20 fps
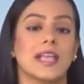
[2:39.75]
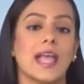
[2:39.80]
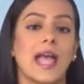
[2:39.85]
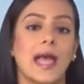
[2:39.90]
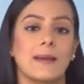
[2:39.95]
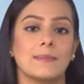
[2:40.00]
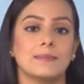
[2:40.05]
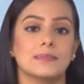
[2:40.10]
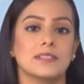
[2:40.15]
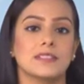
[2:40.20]

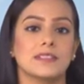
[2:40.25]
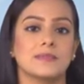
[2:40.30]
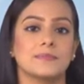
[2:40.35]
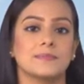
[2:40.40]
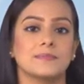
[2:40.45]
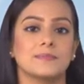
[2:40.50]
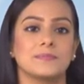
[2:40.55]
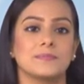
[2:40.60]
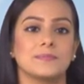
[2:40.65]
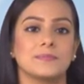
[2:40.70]
kept.
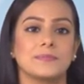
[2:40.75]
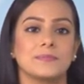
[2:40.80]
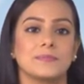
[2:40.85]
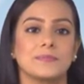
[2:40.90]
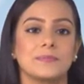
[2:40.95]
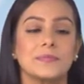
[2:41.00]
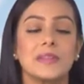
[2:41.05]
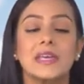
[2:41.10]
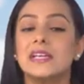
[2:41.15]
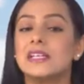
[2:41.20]

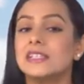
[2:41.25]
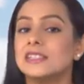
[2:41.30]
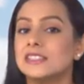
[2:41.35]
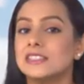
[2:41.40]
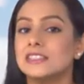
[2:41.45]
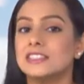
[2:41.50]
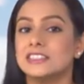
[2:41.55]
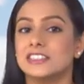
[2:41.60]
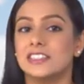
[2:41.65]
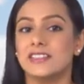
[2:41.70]

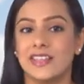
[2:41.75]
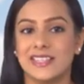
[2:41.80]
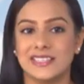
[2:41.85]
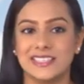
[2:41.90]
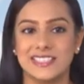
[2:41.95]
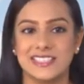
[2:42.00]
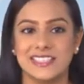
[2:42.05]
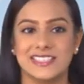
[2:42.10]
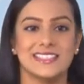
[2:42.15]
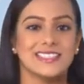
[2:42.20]
So
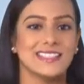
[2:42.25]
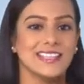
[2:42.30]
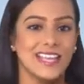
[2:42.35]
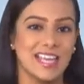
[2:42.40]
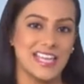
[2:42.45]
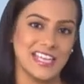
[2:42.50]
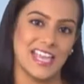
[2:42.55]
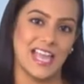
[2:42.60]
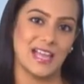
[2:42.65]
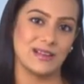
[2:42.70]
that is
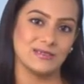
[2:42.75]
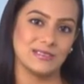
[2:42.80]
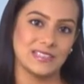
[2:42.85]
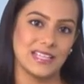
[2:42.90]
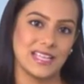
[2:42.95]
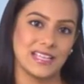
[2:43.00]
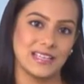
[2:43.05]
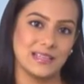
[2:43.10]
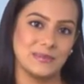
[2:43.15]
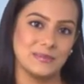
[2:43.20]

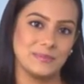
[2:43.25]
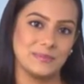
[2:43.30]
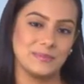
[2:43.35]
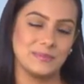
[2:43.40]
accounting.